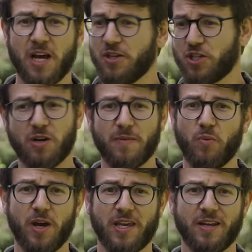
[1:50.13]
That's going to be
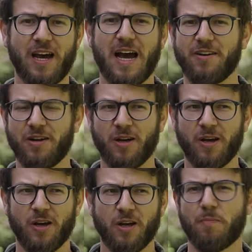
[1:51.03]
wicked. And
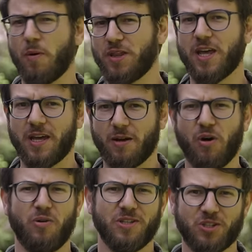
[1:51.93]
you're probably thinking,
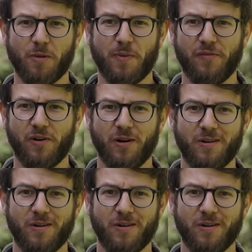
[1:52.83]
well, it's got a buffer.